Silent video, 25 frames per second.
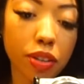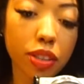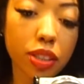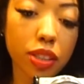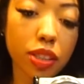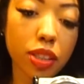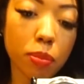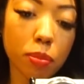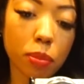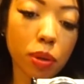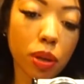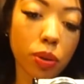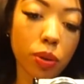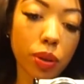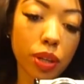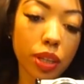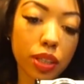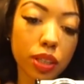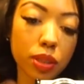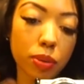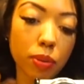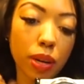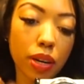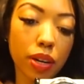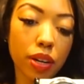This is a
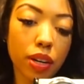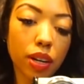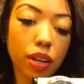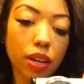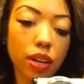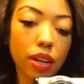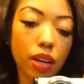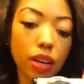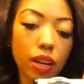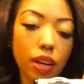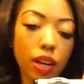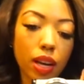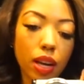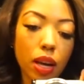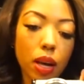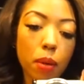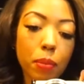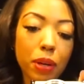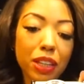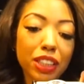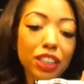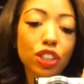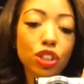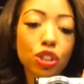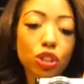mohair sweater,
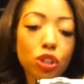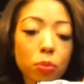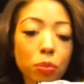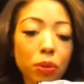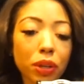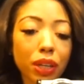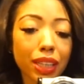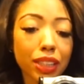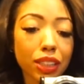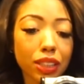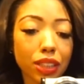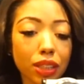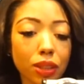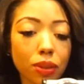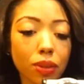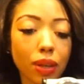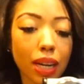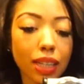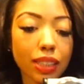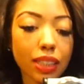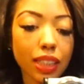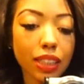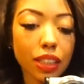but it's super itchy, you guys.